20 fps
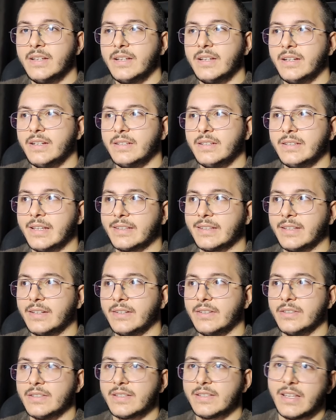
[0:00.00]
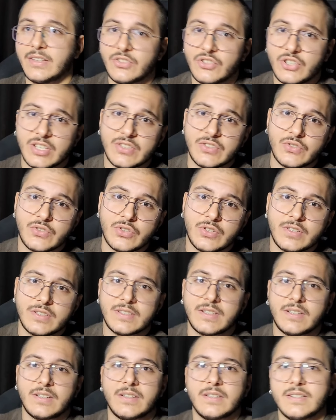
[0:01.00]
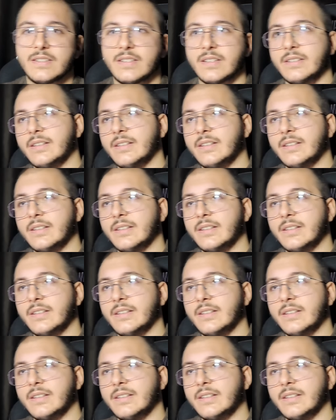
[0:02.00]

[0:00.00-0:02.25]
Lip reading: like there is hand gestures, there is